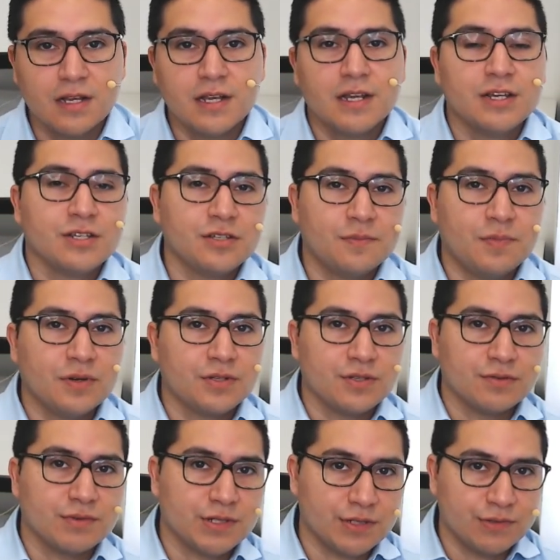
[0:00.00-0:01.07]
You put your
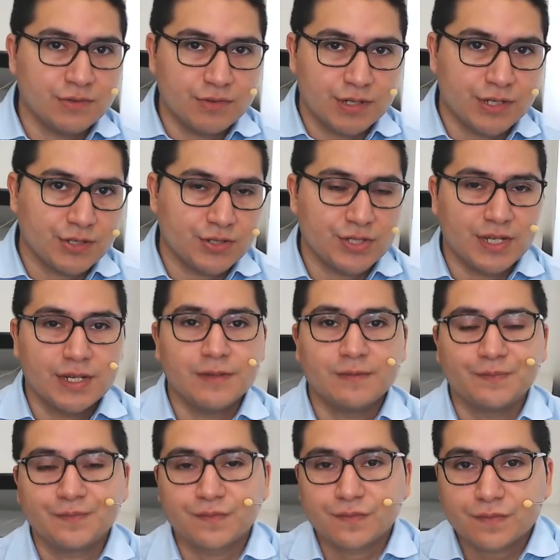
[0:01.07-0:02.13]
risk reward ratios in,
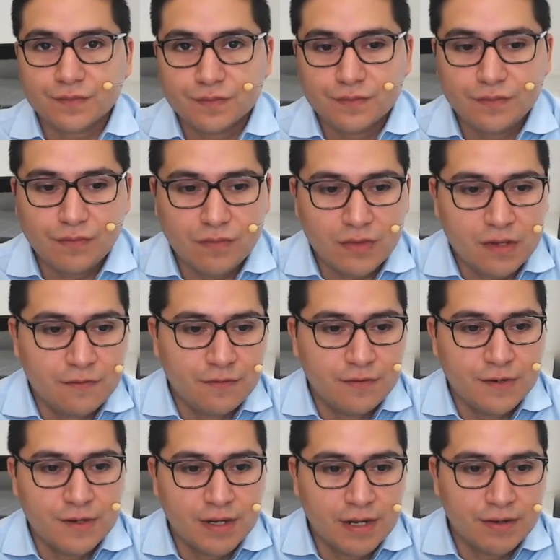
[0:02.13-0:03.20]

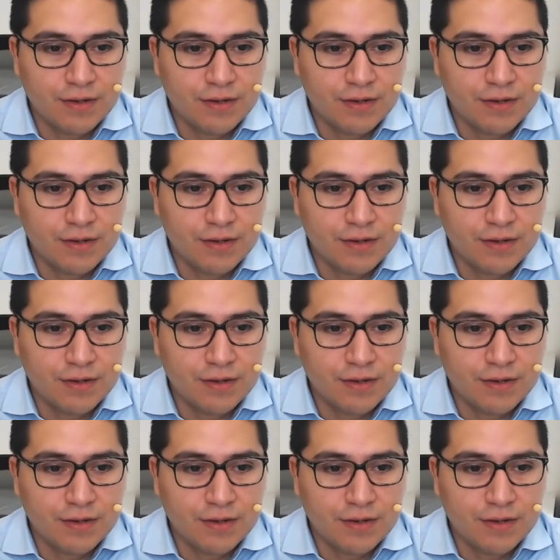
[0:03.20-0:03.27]
figure out,